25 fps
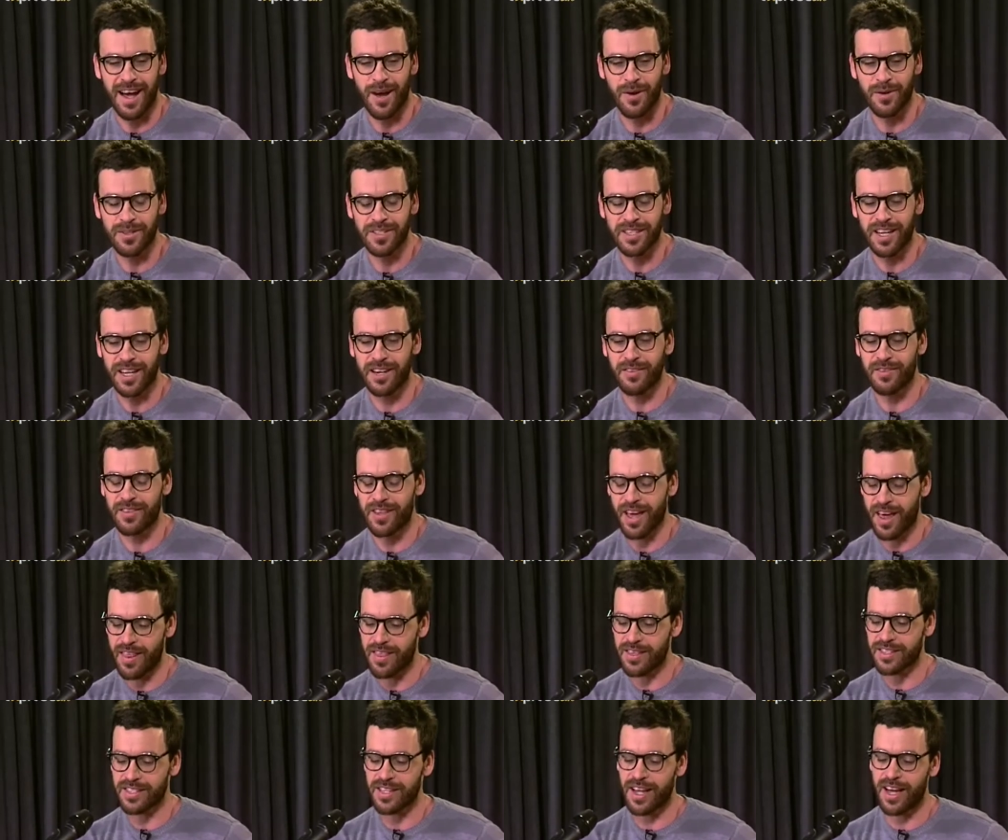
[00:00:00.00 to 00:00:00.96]
I was kind of on the
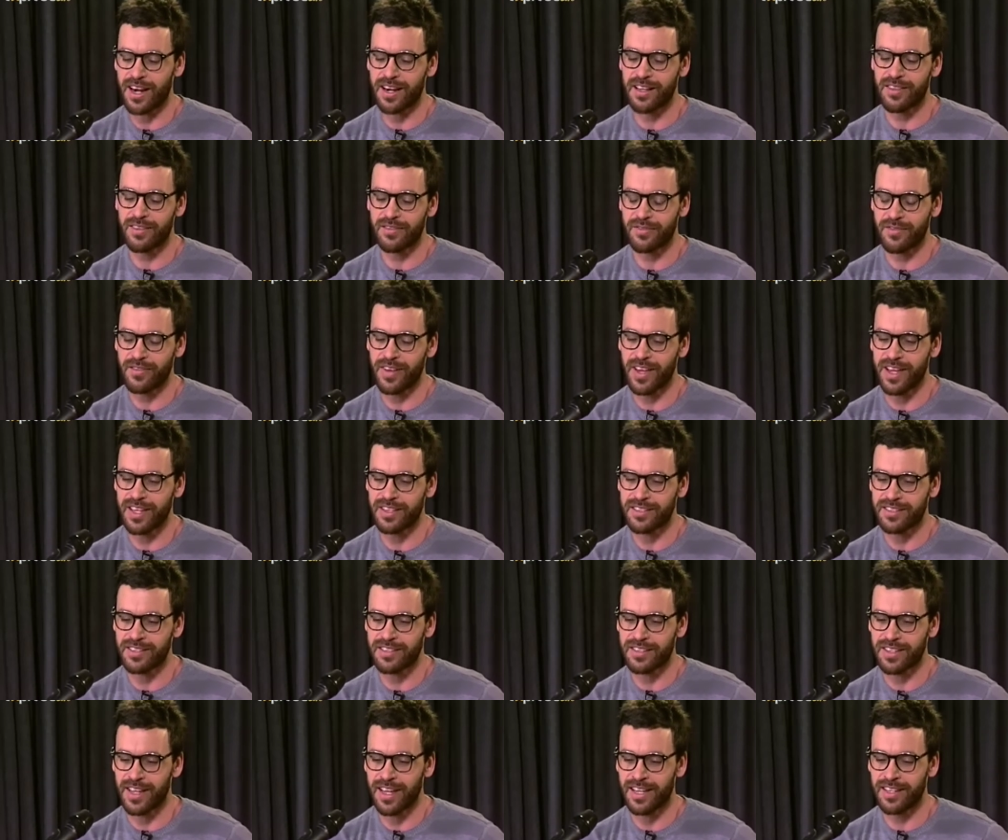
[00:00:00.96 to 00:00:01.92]
other side of the
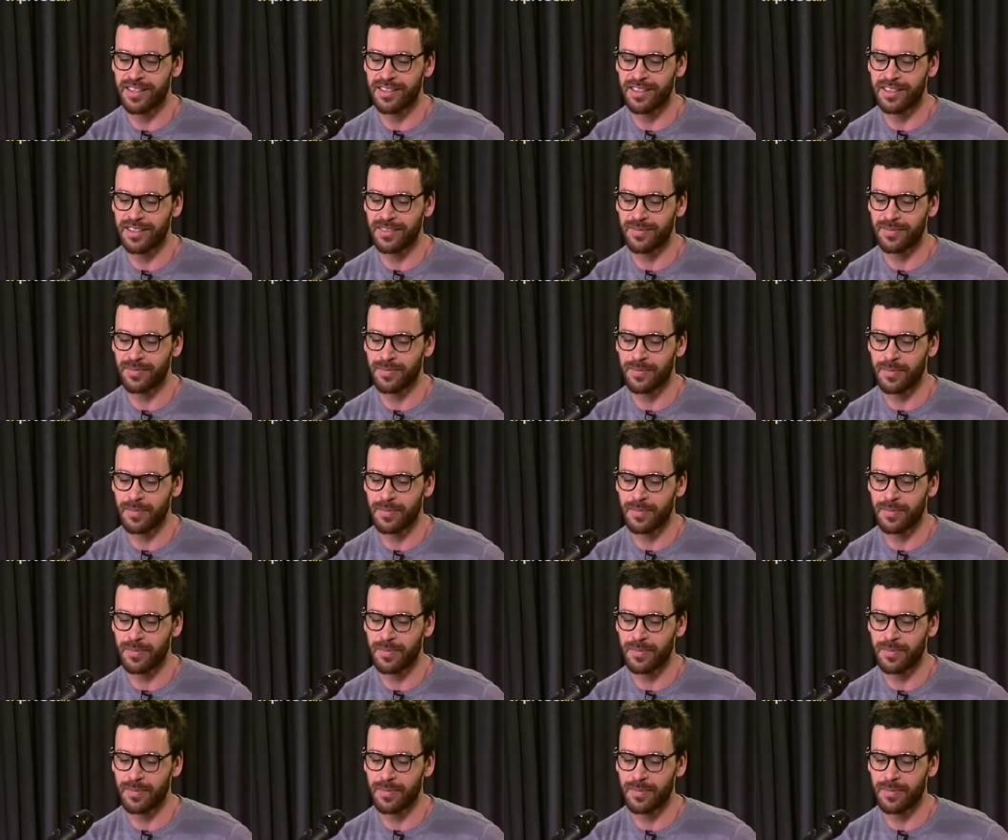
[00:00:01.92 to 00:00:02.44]
fence, and